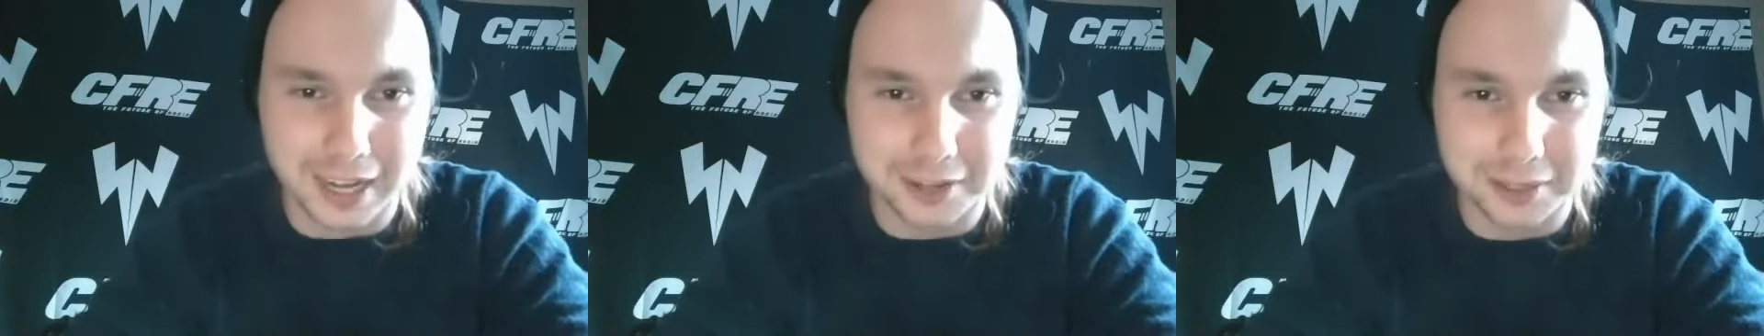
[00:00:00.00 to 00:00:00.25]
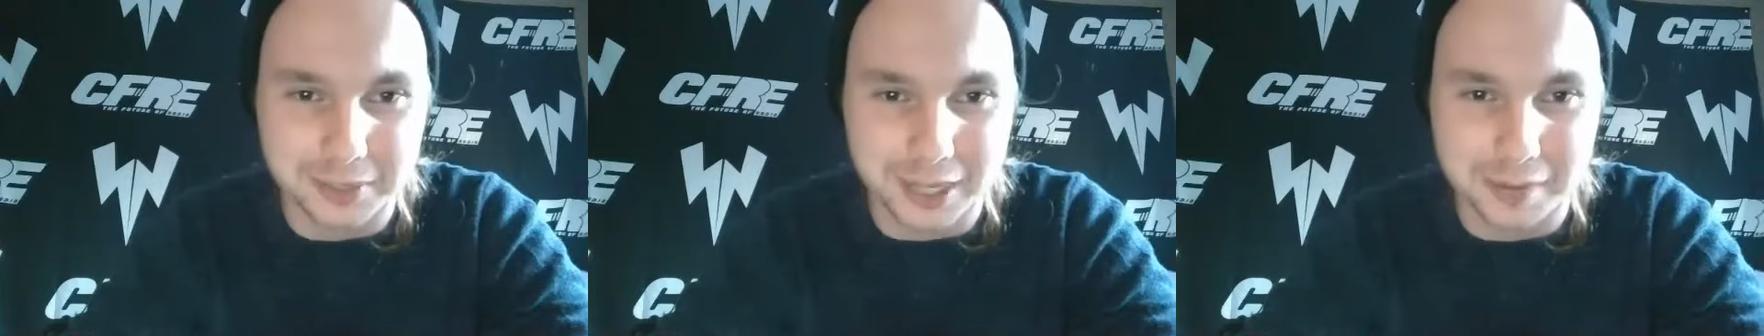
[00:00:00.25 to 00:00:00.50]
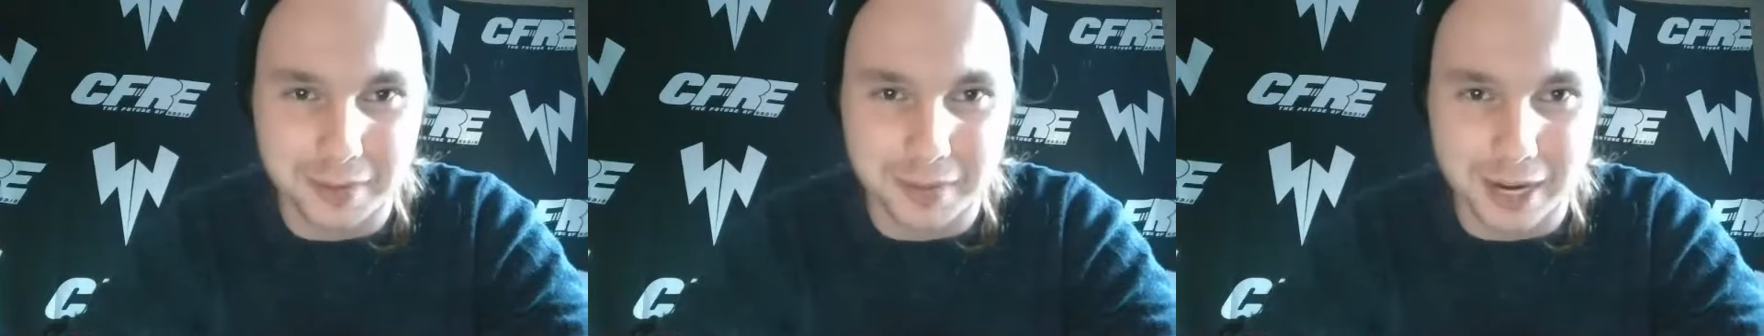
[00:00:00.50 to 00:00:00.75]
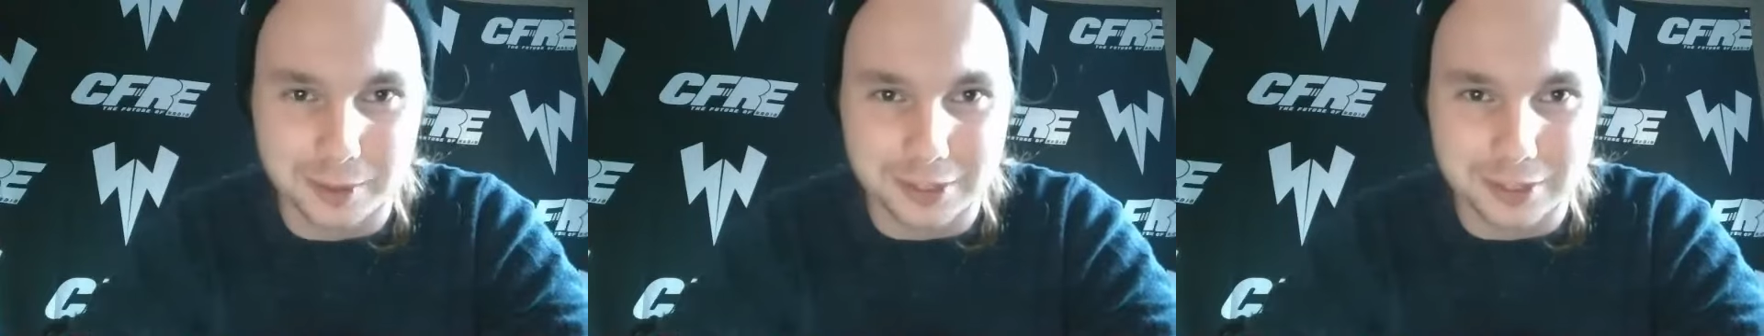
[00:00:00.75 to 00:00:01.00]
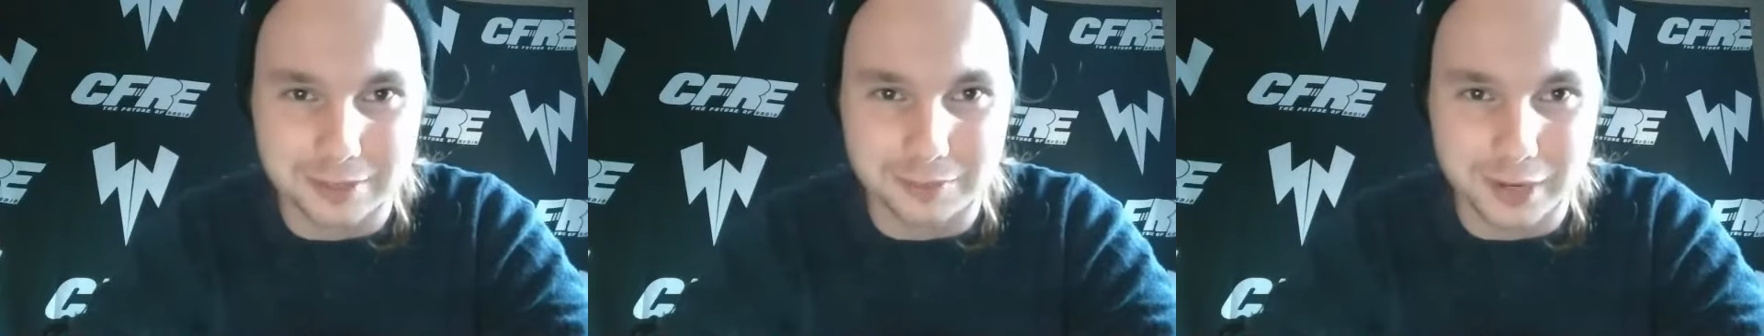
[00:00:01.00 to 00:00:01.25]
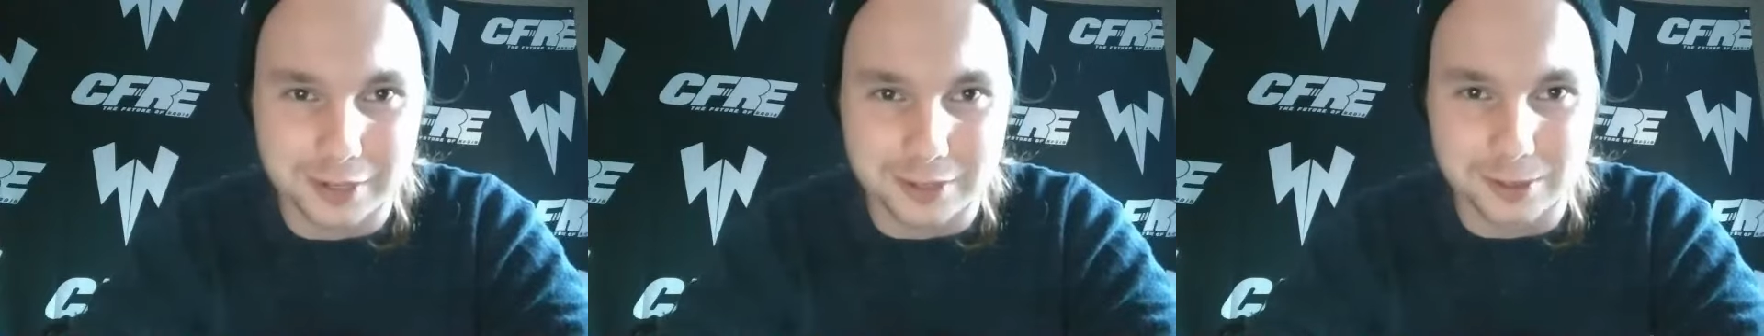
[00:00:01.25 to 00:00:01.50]
how they would come back with some
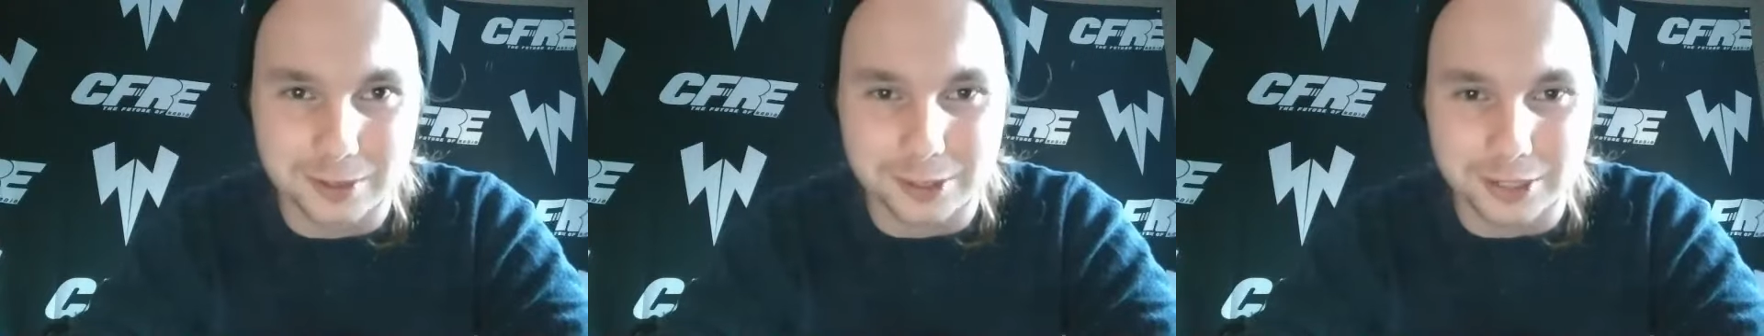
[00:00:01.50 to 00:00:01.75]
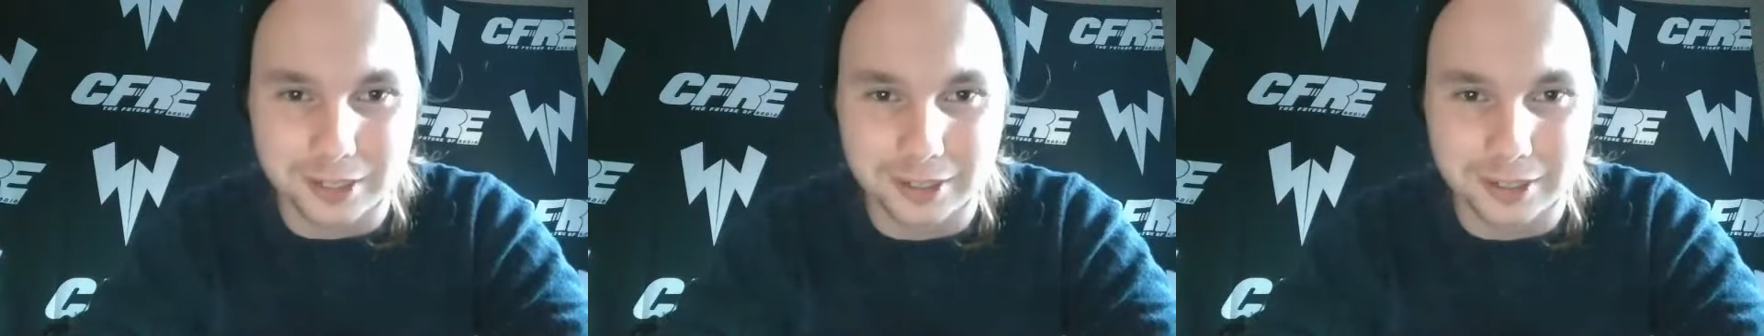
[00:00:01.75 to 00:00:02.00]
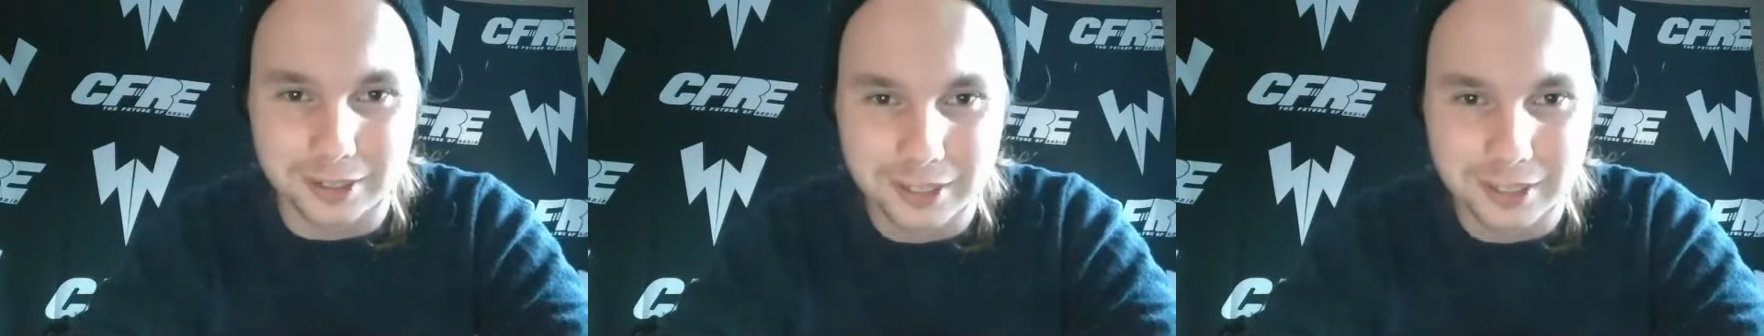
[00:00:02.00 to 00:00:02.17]
friends to a show.